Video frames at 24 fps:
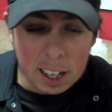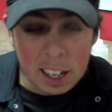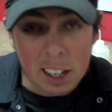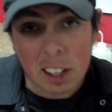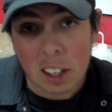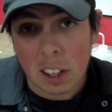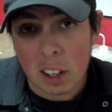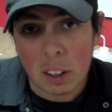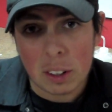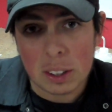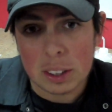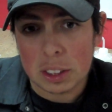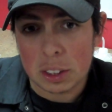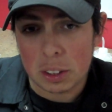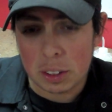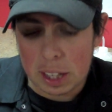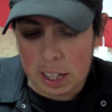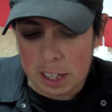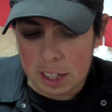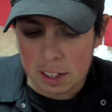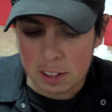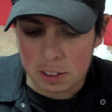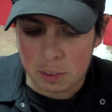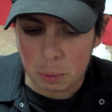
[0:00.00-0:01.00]
And you know, it's
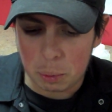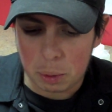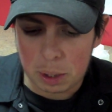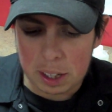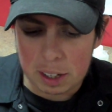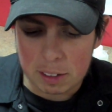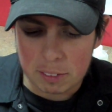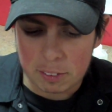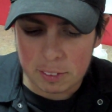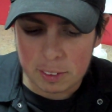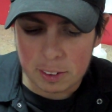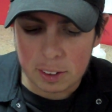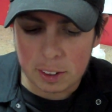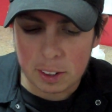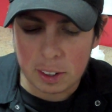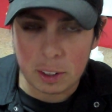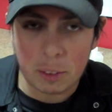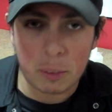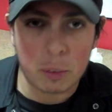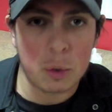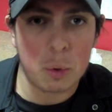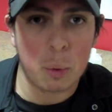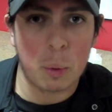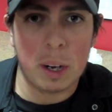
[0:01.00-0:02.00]
okay. It's
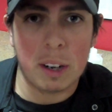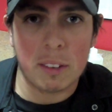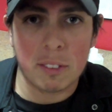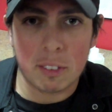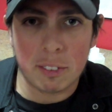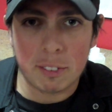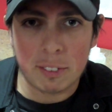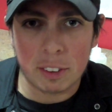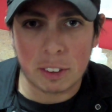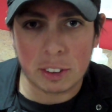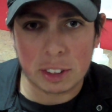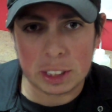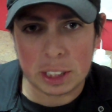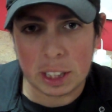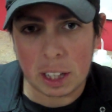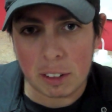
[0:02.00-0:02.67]
whatever feels